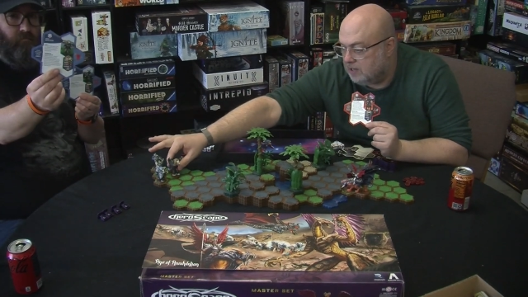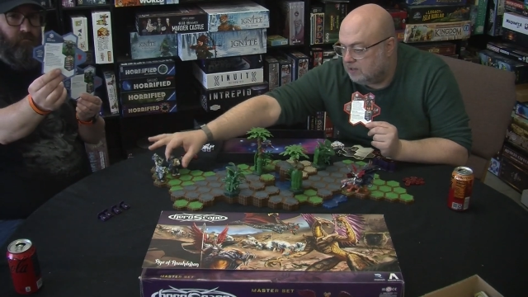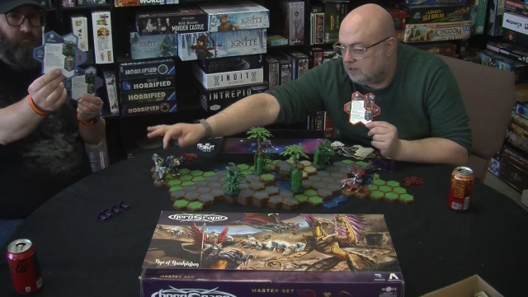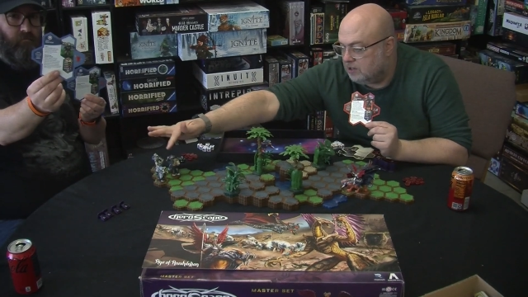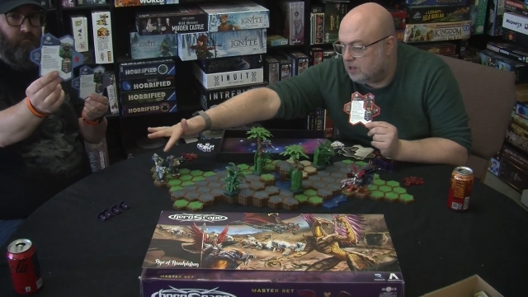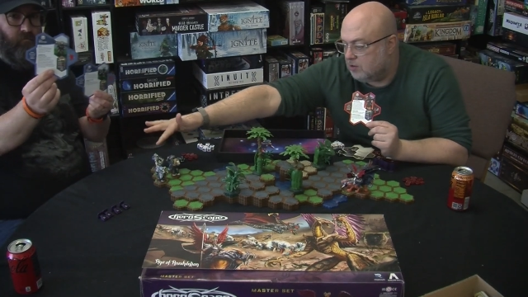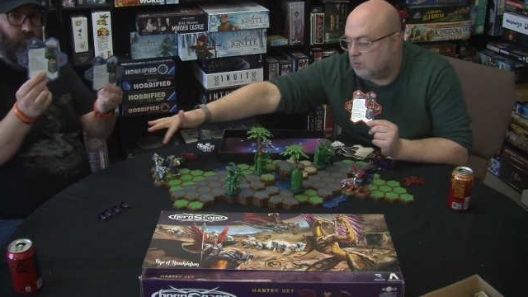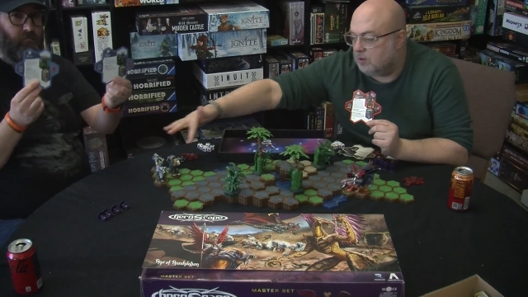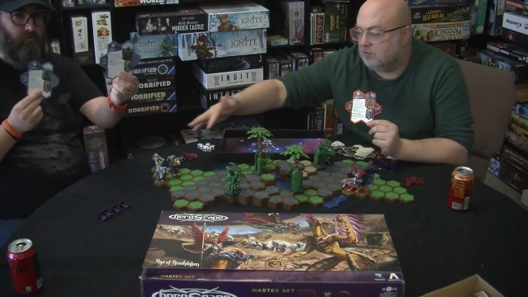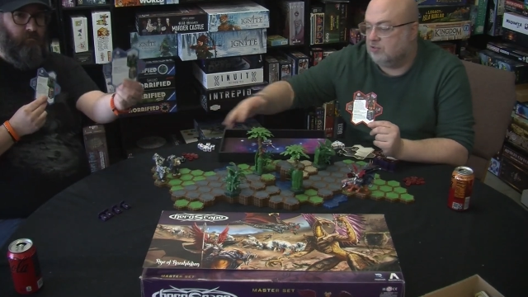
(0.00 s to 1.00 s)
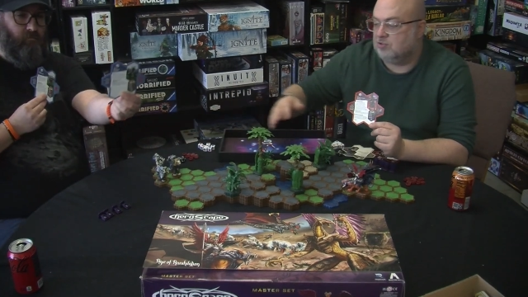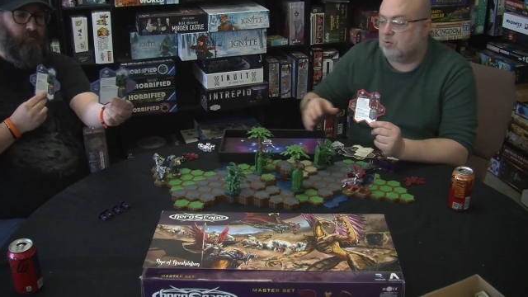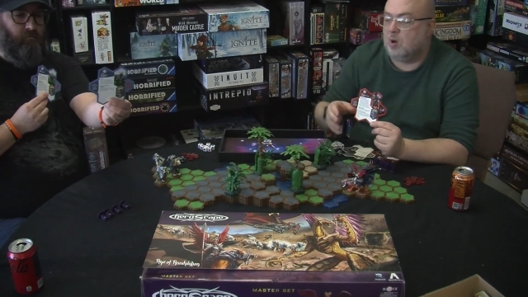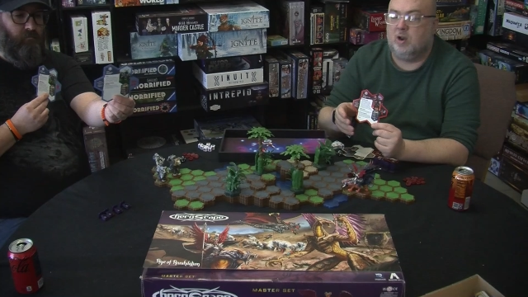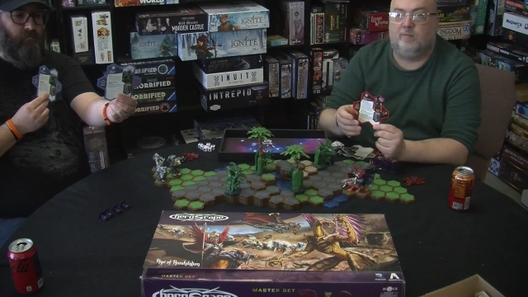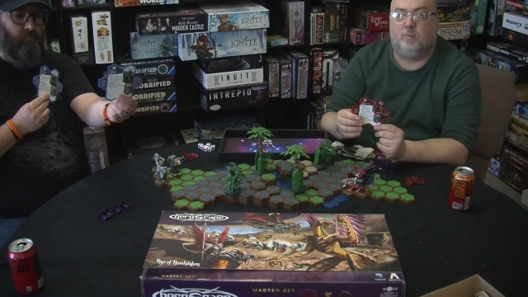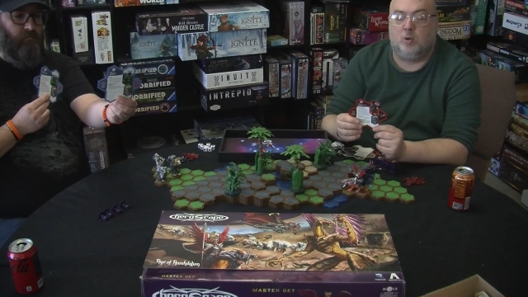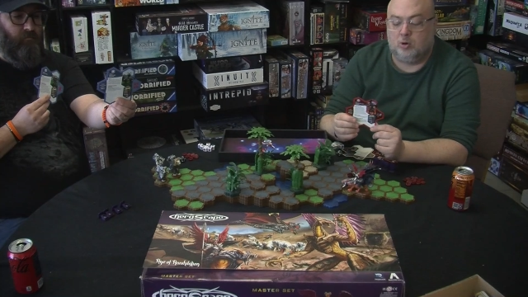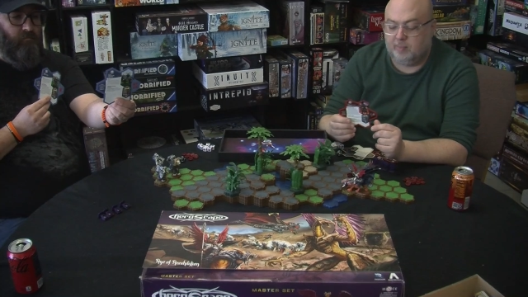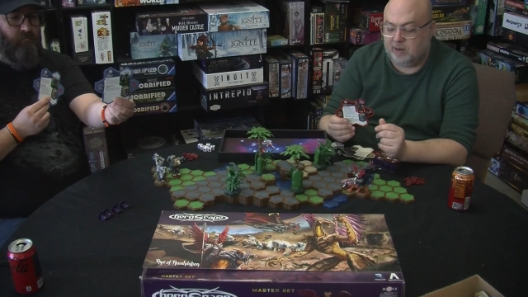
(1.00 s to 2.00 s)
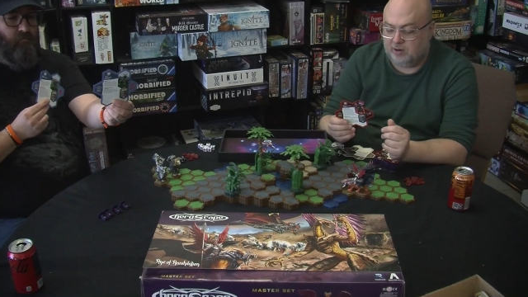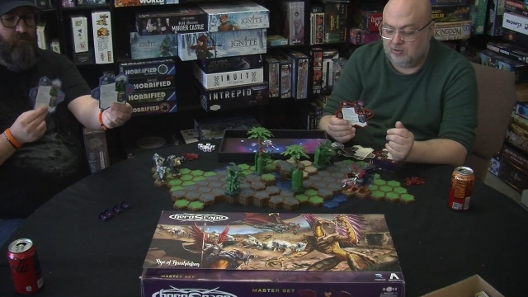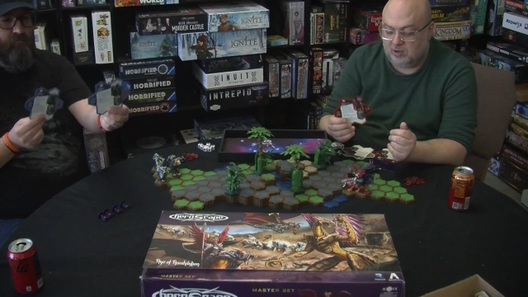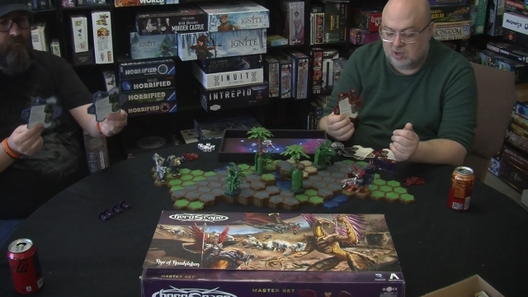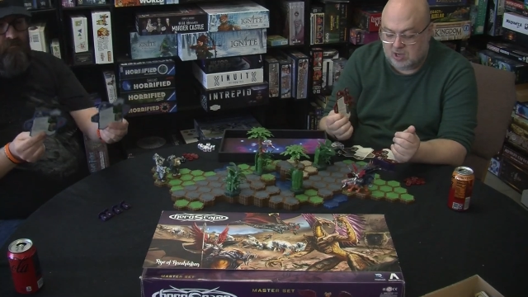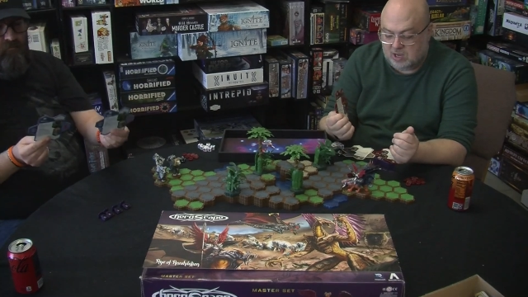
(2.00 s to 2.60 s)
and then another where it's a squad of polar bears.